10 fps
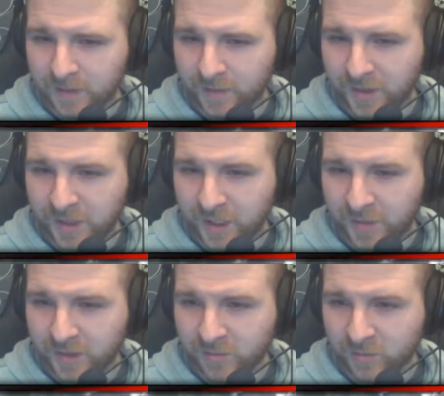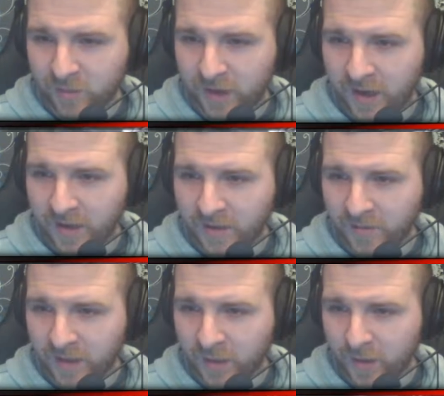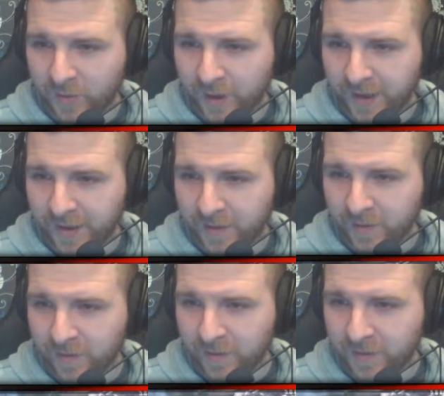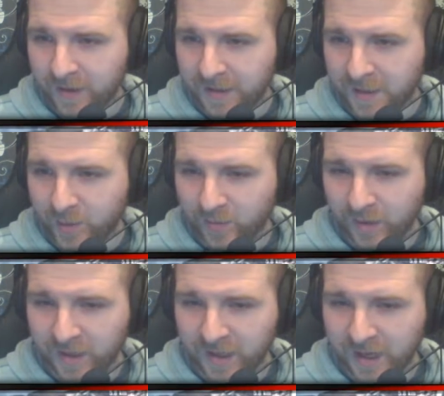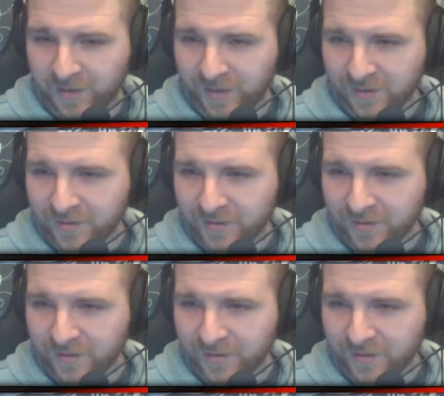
My ship is really, really weak right now. I need to be really careful.